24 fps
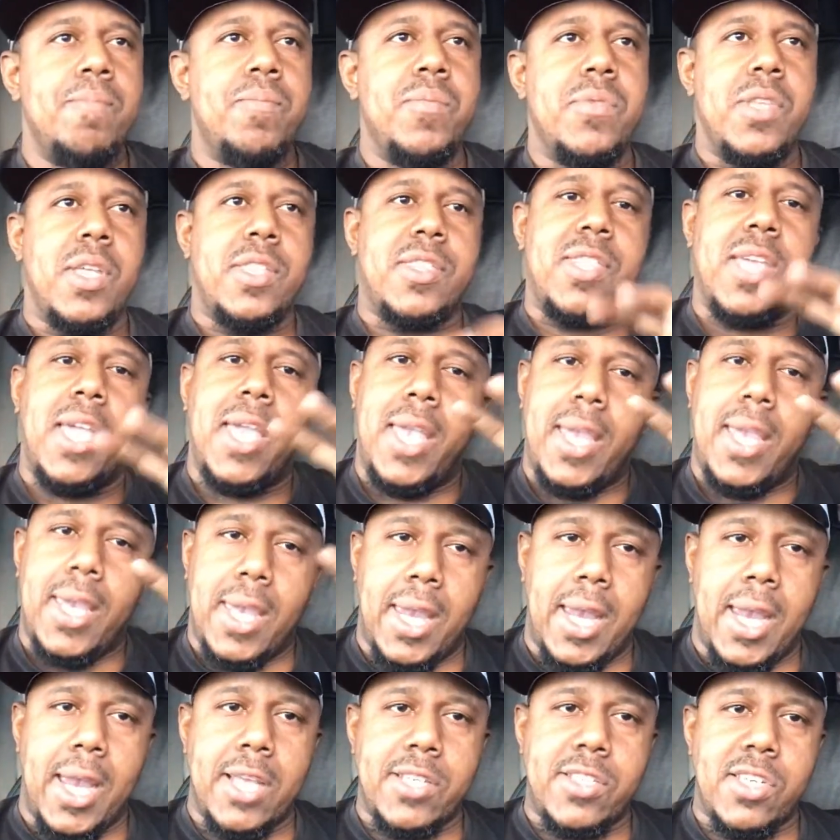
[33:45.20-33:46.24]
the thing
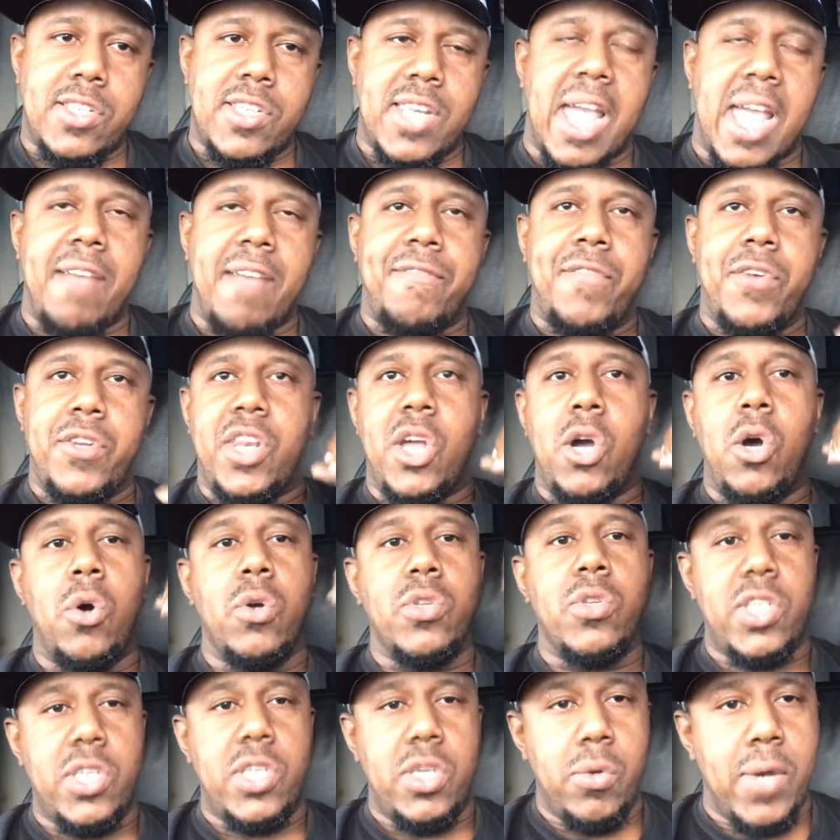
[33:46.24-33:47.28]
is that for
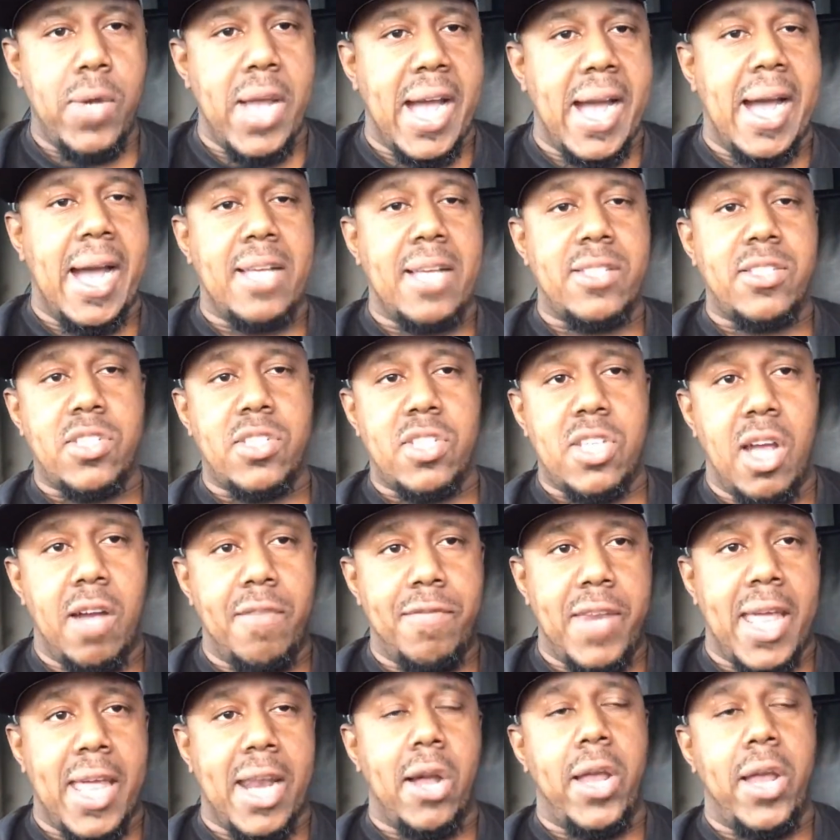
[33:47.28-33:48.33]
those of you guys and stuff
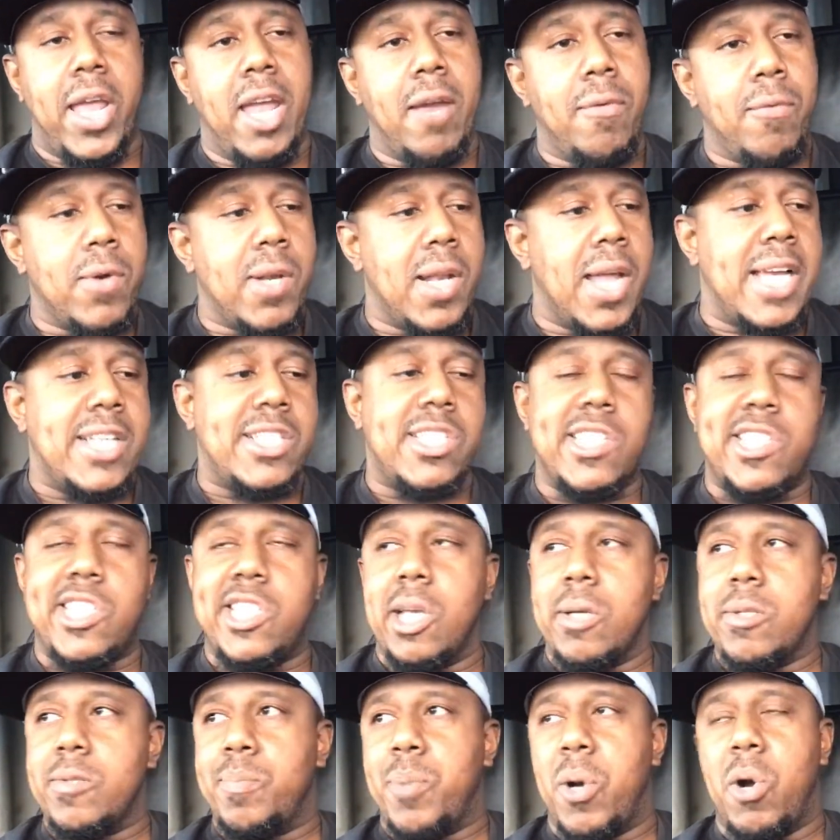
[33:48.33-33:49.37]
that are in
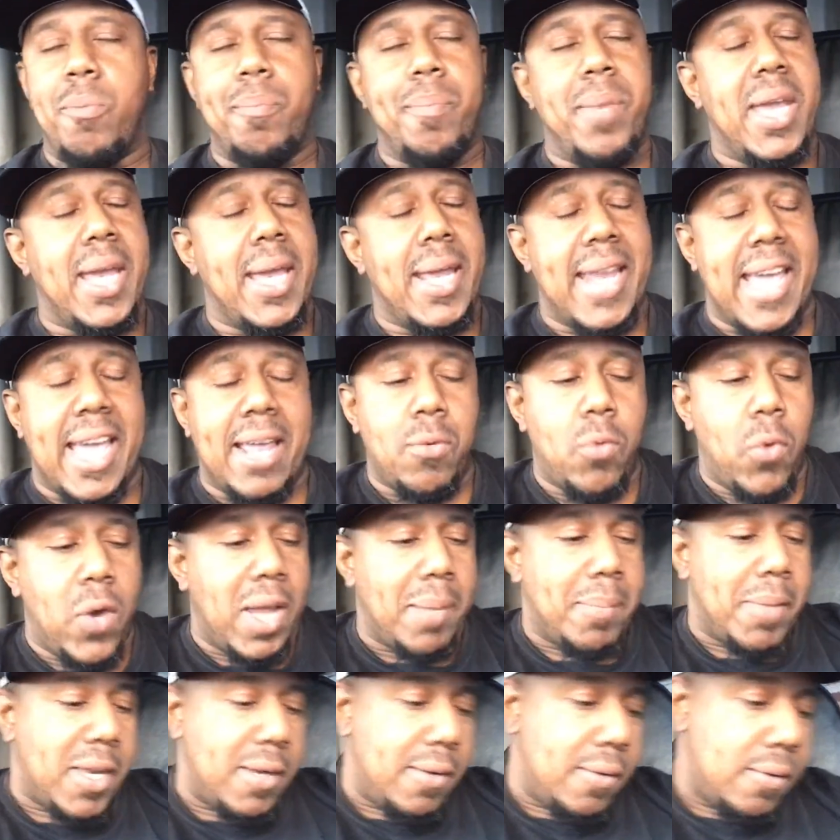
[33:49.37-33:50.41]
relationships, both men and women,